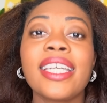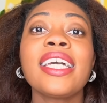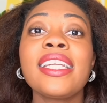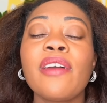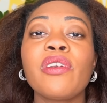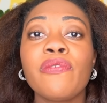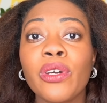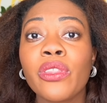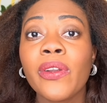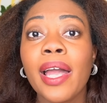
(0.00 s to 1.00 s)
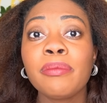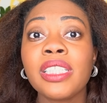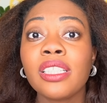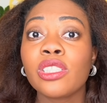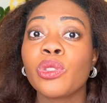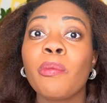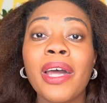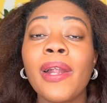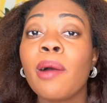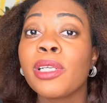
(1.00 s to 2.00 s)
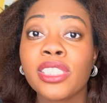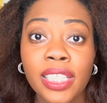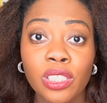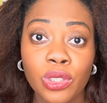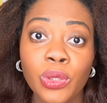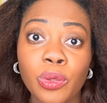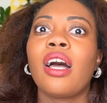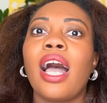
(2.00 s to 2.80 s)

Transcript: they can never fill their emptiness no matter how much they consume.